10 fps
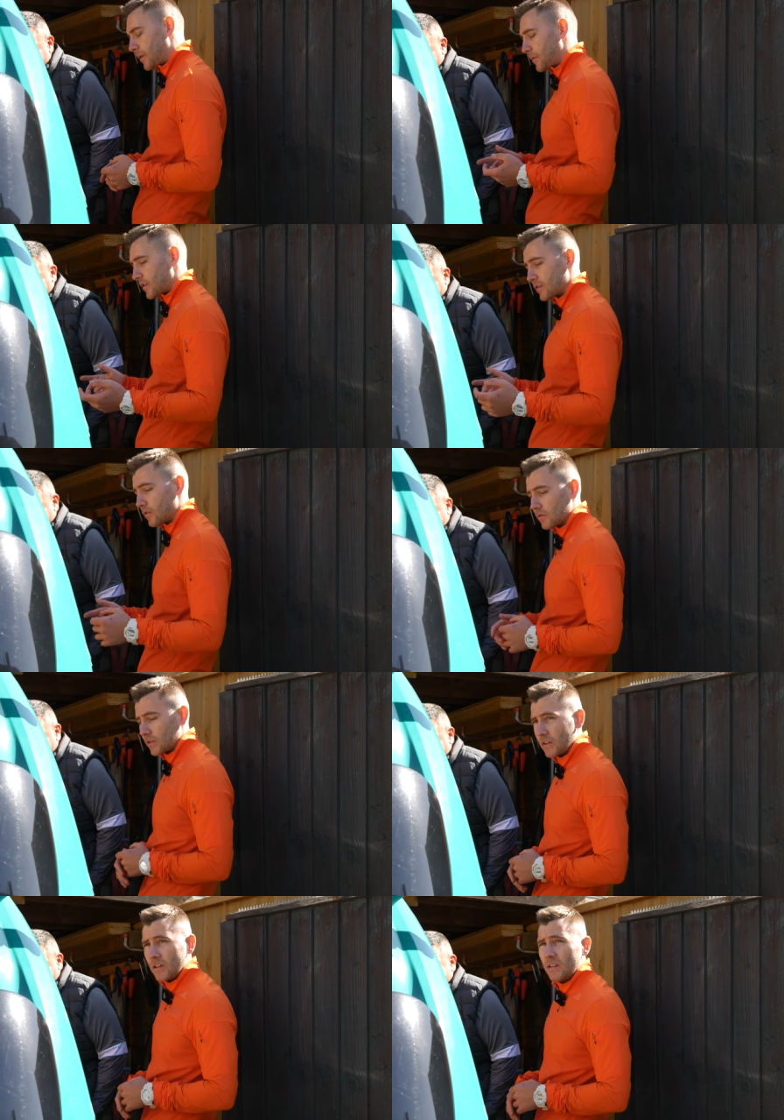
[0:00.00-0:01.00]
Maybe they just lost
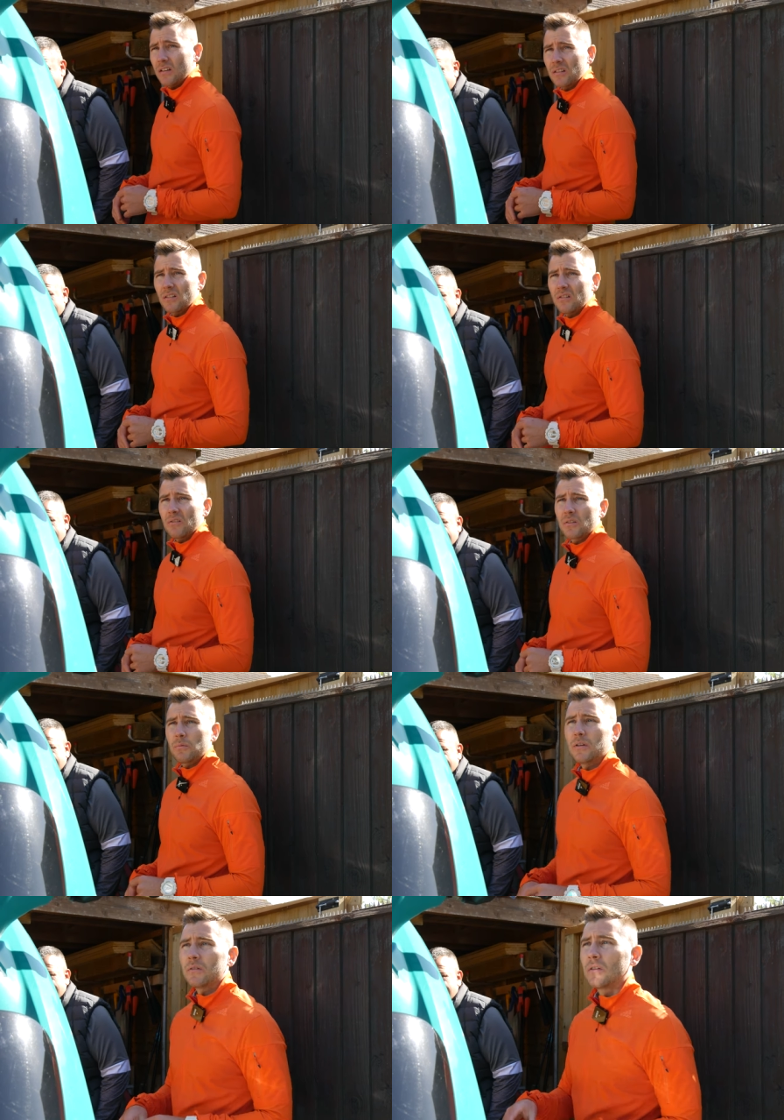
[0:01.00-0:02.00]
the key, I don't know, that's
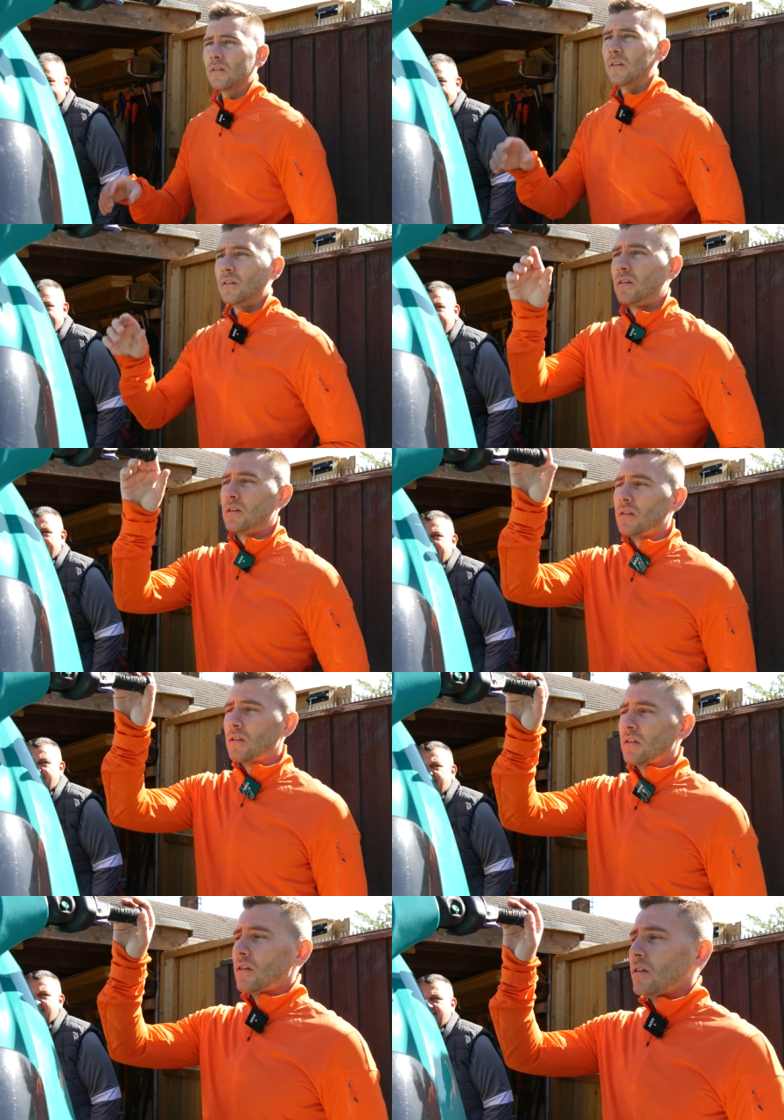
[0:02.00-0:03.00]
weird.
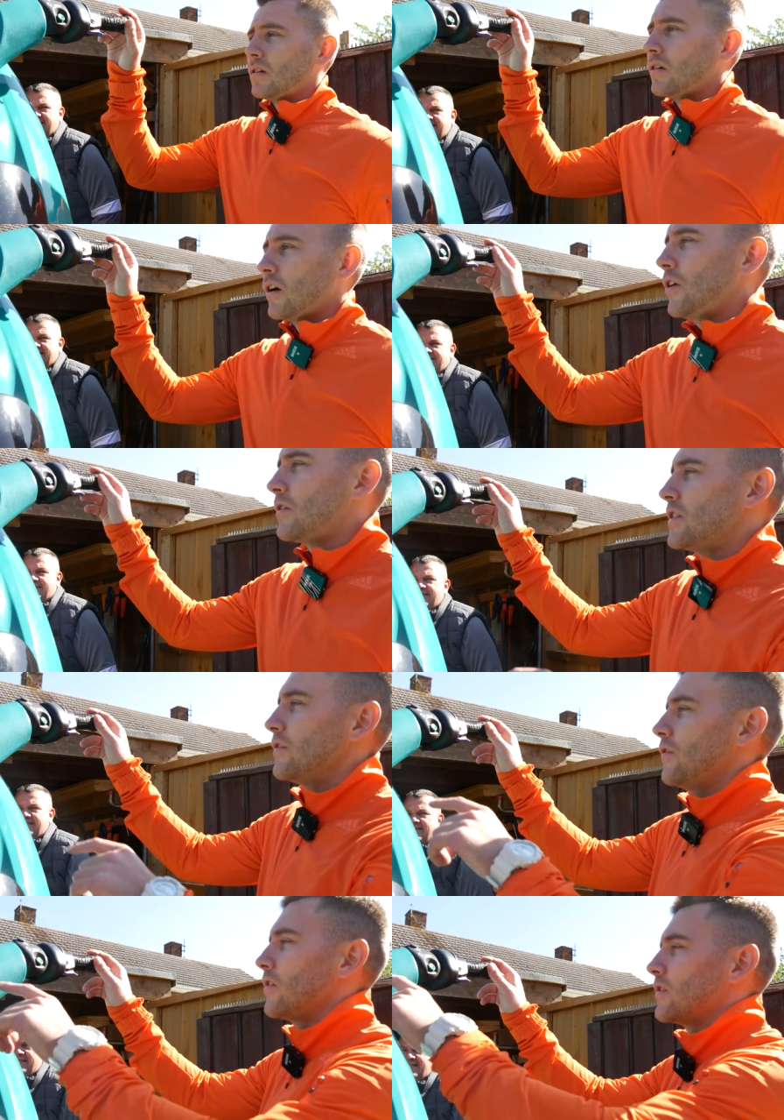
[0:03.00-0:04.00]
I noticed in
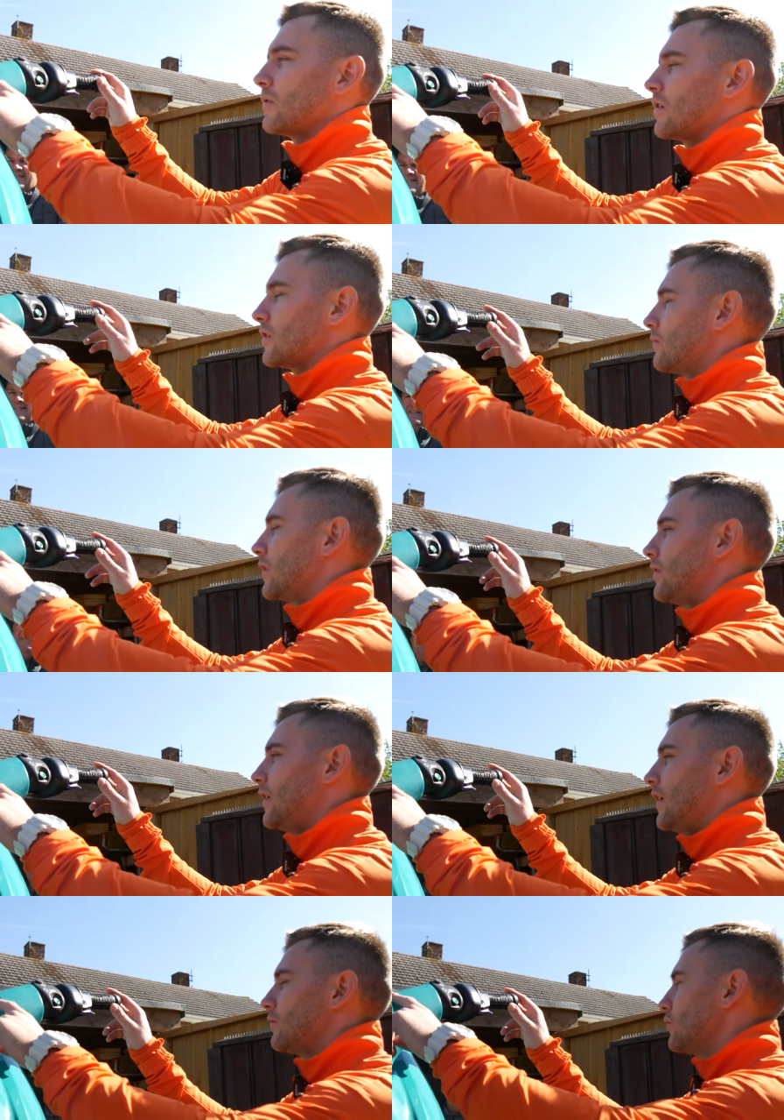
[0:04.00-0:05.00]
the photos as well, because I'm really anal,